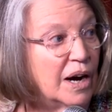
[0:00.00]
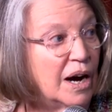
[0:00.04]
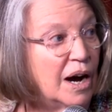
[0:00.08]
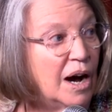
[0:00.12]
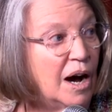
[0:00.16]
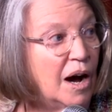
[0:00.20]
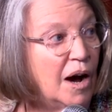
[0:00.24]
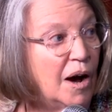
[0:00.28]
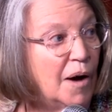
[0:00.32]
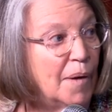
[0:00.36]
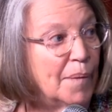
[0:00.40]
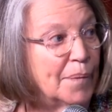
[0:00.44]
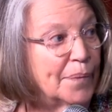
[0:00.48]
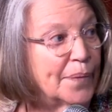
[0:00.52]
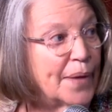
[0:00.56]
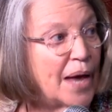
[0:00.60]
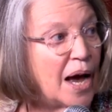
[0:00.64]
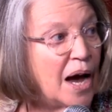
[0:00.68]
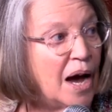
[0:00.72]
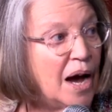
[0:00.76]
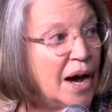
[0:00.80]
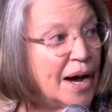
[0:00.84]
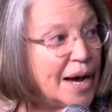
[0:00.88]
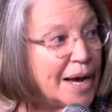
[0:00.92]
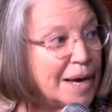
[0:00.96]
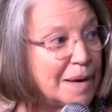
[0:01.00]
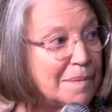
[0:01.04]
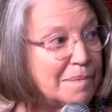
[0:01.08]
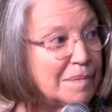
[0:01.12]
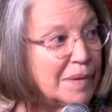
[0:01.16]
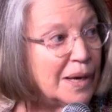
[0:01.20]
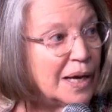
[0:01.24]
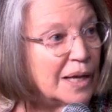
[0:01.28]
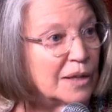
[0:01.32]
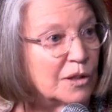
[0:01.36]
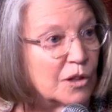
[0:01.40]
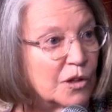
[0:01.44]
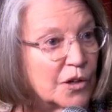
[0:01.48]

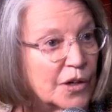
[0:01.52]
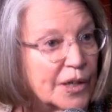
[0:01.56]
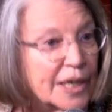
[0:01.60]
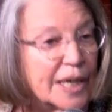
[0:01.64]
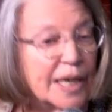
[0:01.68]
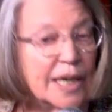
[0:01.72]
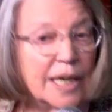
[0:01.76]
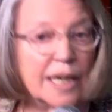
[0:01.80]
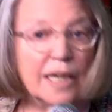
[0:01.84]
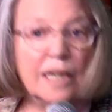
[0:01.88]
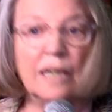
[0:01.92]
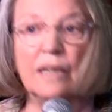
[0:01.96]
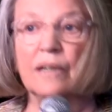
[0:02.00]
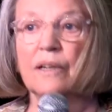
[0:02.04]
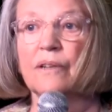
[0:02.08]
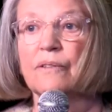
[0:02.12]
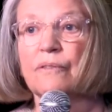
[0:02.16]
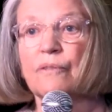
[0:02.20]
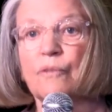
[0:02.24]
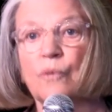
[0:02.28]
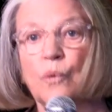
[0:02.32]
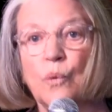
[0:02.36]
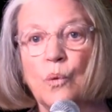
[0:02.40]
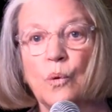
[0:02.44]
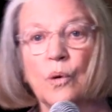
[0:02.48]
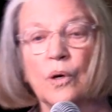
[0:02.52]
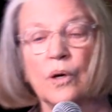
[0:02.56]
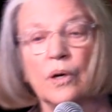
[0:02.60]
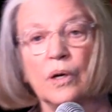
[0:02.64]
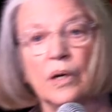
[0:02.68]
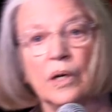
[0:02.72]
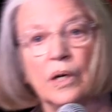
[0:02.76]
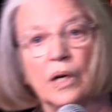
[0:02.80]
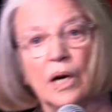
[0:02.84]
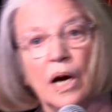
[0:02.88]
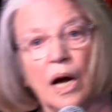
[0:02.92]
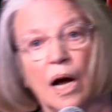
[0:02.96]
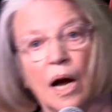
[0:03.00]
I'm looking
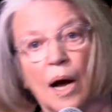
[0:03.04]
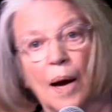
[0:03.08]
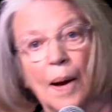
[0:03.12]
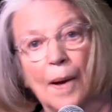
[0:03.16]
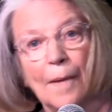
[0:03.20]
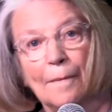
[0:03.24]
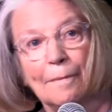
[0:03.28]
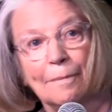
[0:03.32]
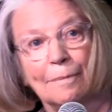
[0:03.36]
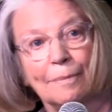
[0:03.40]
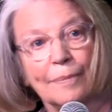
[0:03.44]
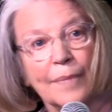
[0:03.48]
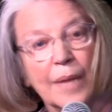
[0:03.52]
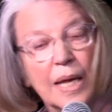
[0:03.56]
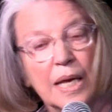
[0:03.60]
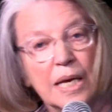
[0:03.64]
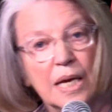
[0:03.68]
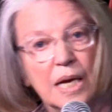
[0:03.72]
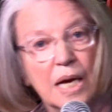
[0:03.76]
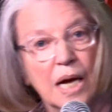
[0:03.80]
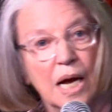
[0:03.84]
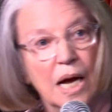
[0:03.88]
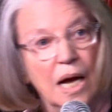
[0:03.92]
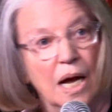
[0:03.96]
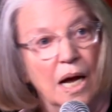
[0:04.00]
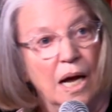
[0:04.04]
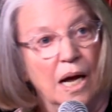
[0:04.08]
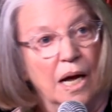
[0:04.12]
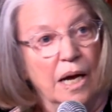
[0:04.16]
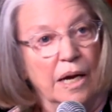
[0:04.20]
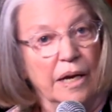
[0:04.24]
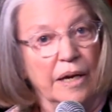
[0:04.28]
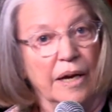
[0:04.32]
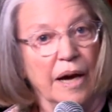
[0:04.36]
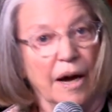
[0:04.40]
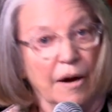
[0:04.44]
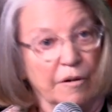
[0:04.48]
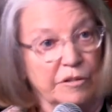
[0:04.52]
for
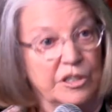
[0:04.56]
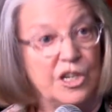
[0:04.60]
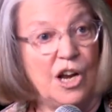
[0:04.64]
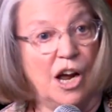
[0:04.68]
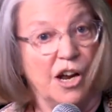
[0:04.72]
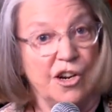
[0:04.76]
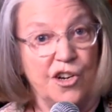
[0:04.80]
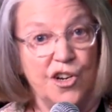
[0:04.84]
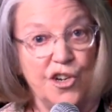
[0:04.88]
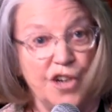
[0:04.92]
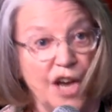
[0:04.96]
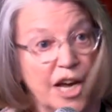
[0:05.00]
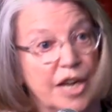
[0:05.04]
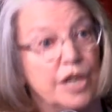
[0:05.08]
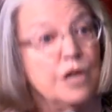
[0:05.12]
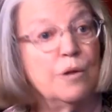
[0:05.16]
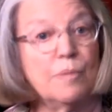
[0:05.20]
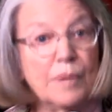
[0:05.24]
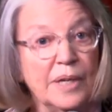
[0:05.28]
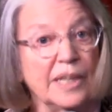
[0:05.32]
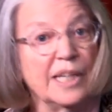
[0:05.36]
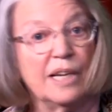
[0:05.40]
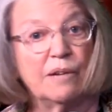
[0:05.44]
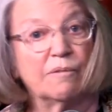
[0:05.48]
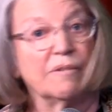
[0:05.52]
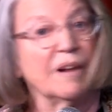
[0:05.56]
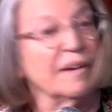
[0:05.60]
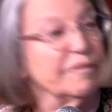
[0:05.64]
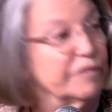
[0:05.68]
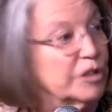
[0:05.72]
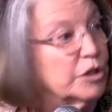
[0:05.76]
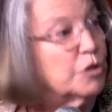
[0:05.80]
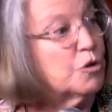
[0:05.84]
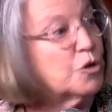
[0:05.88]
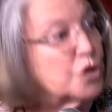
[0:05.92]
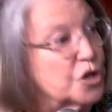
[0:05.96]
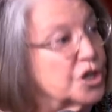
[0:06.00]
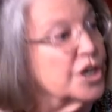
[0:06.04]
a genuinely
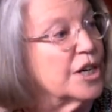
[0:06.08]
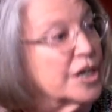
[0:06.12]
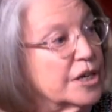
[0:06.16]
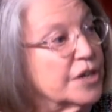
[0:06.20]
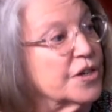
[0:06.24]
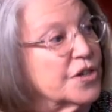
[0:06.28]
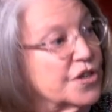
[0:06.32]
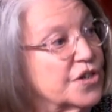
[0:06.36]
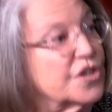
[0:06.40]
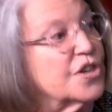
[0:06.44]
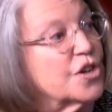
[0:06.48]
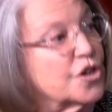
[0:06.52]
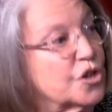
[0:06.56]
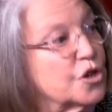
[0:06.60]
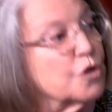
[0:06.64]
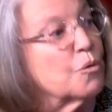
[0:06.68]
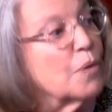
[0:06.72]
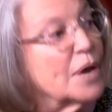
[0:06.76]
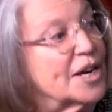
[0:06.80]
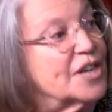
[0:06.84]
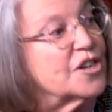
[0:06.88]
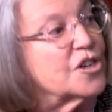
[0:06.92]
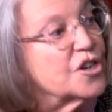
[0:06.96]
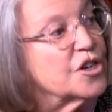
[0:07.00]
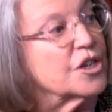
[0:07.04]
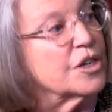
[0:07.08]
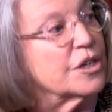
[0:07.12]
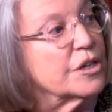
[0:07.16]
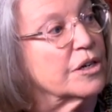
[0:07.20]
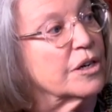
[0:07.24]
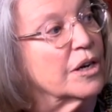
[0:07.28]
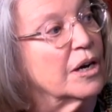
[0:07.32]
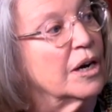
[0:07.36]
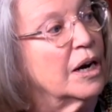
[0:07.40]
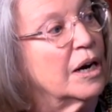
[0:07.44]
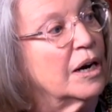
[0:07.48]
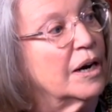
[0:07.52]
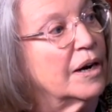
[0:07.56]
revolutionary situation
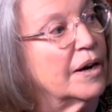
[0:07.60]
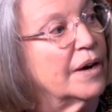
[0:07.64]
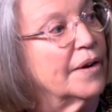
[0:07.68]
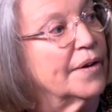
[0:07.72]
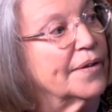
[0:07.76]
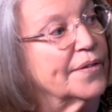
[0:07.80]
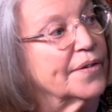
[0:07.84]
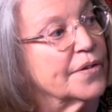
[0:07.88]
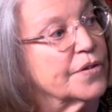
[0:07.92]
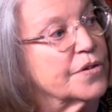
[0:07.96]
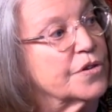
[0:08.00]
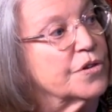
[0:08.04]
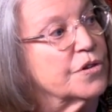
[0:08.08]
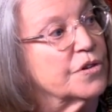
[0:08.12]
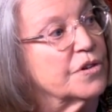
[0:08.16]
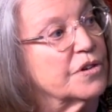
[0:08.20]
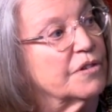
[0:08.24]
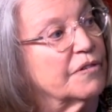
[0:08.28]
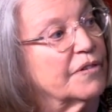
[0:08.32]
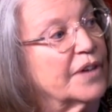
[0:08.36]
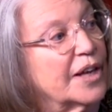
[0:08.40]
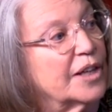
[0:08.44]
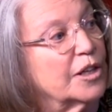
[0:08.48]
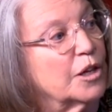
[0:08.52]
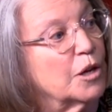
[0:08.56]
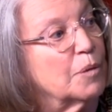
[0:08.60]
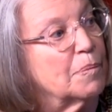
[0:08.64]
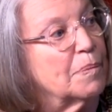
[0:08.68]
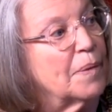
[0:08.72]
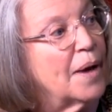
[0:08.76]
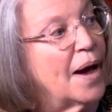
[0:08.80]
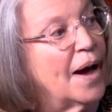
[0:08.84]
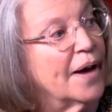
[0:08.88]
to develop.